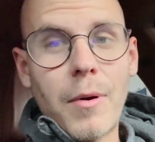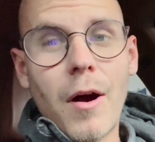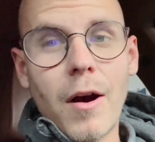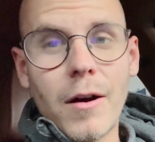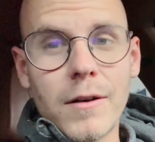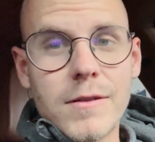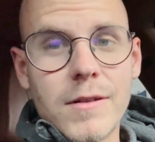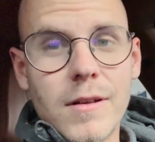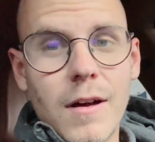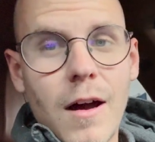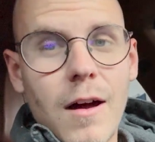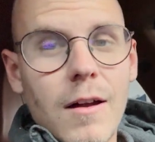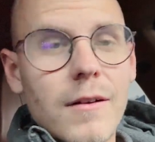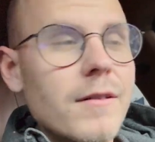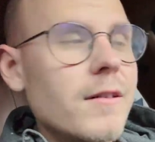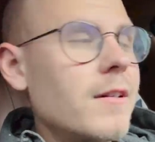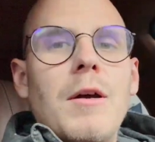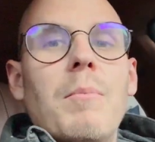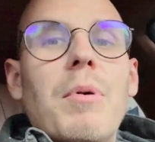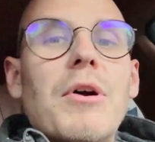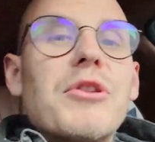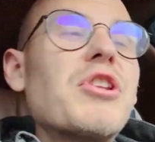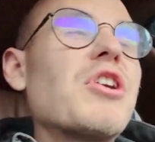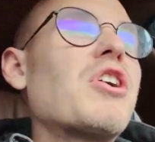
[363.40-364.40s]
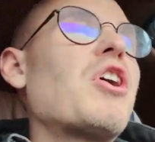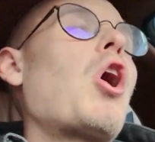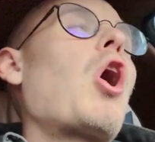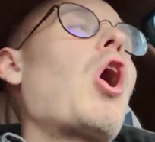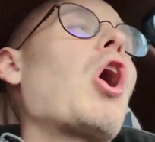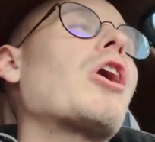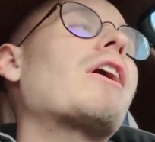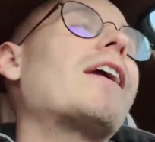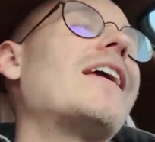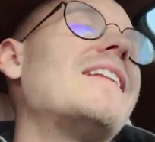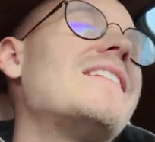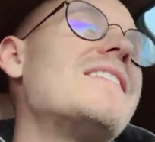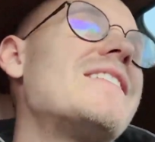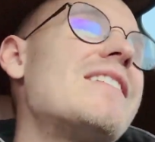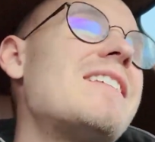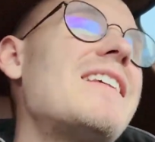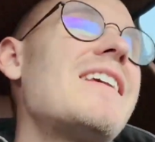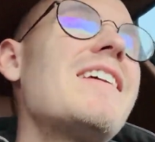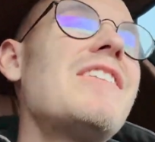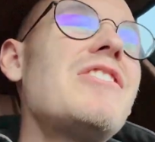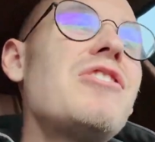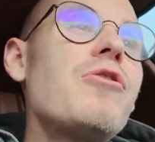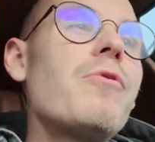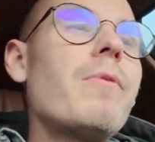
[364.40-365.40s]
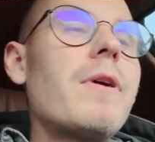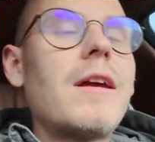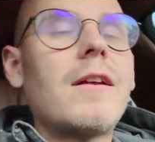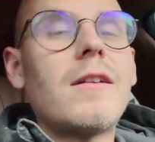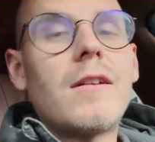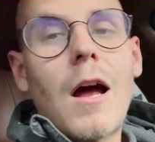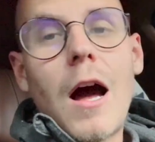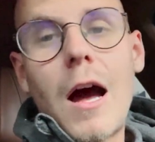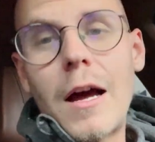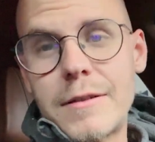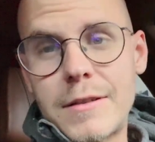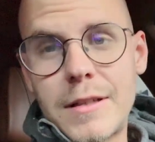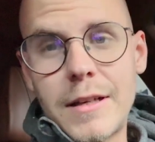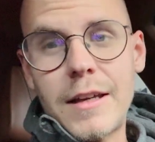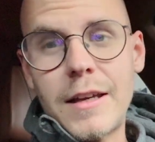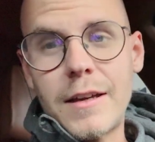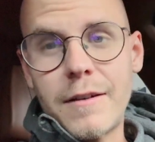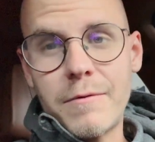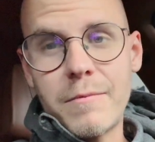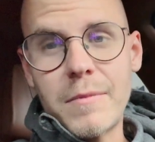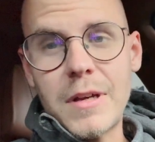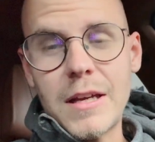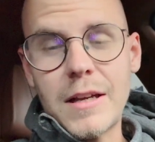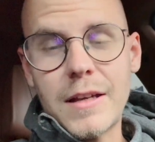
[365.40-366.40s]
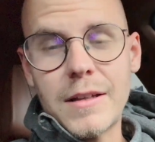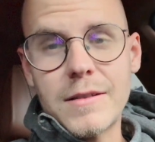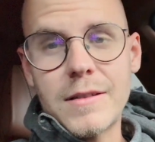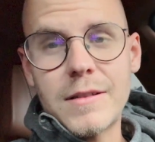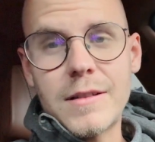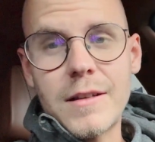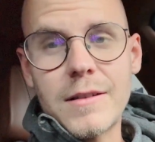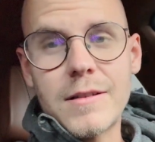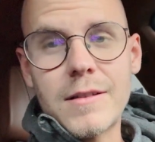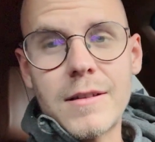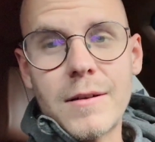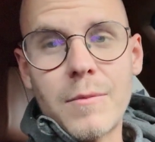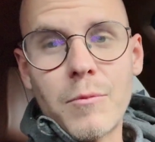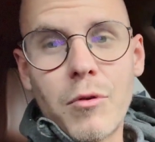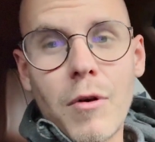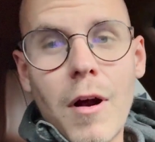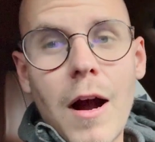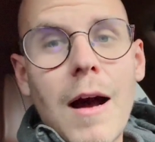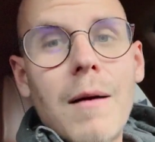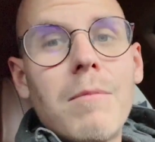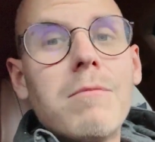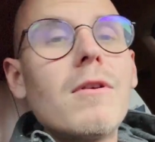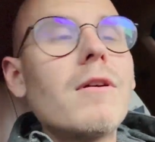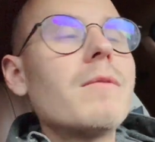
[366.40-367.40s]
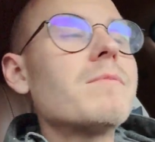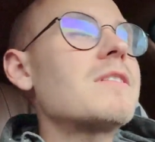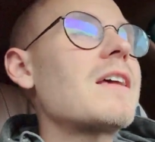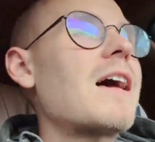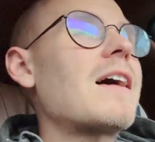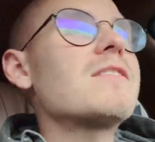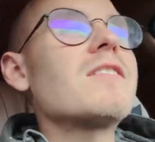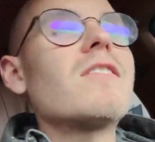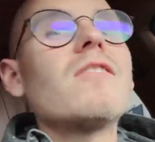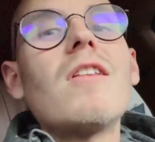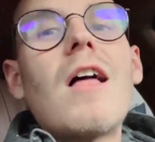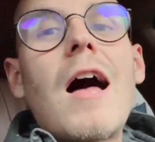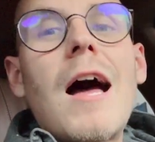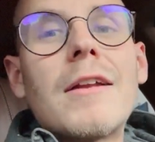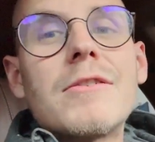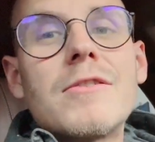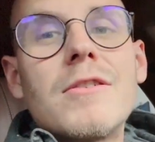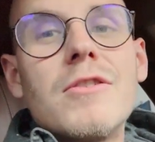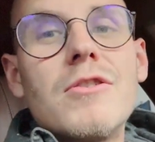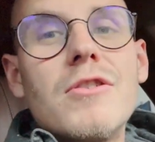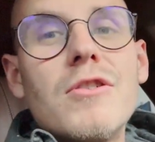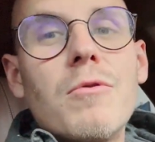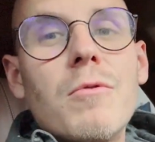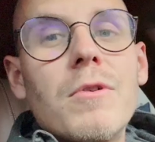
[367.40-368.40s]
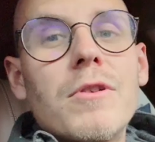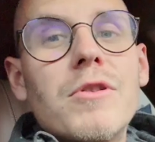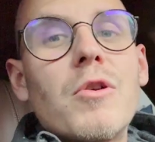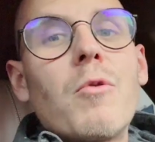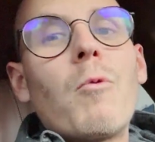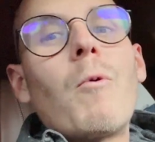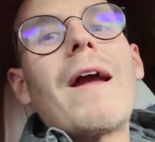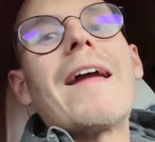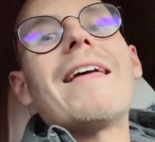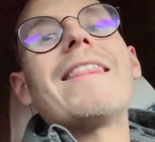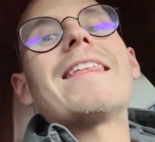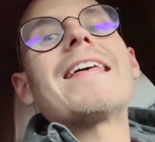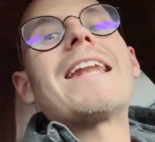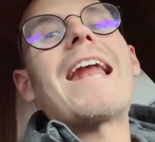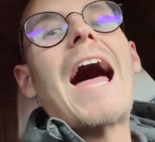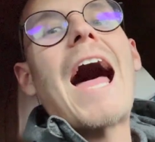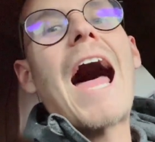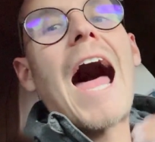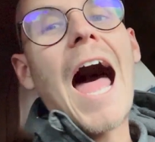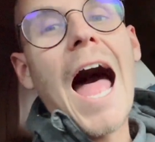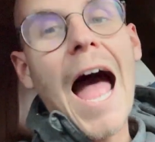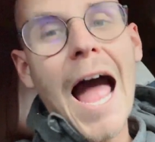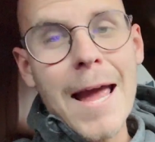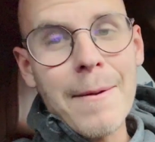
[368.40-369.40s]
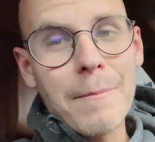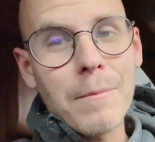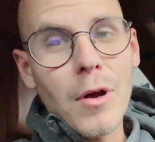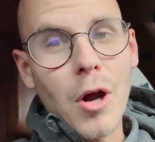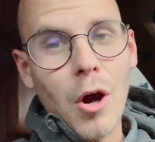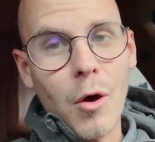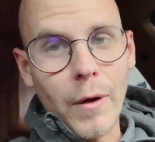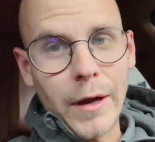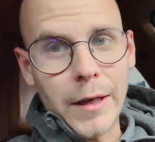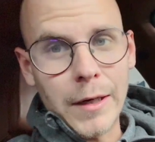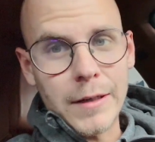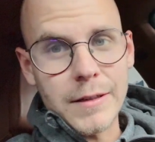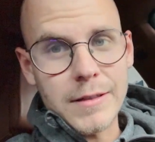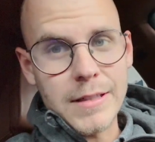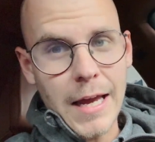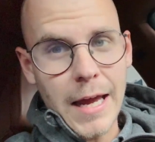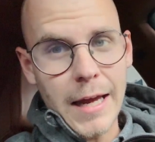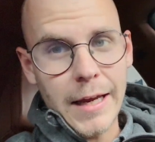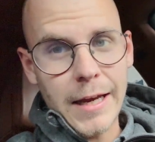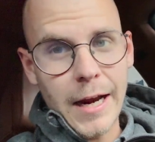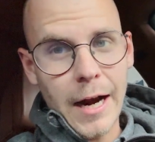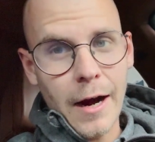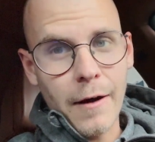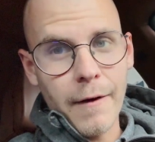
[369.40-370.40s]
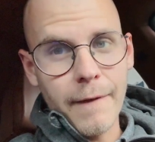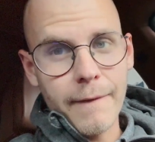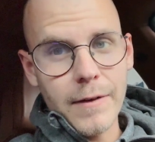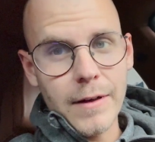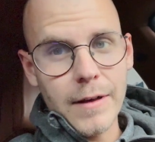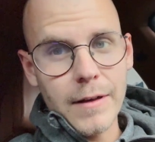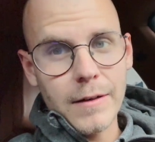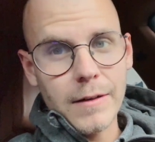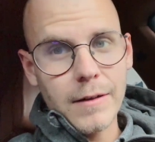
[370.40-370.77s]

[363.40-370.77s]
parts on. But the car continuing not to give me consistent problems has a lot to do with the way that I'm going to take care of it.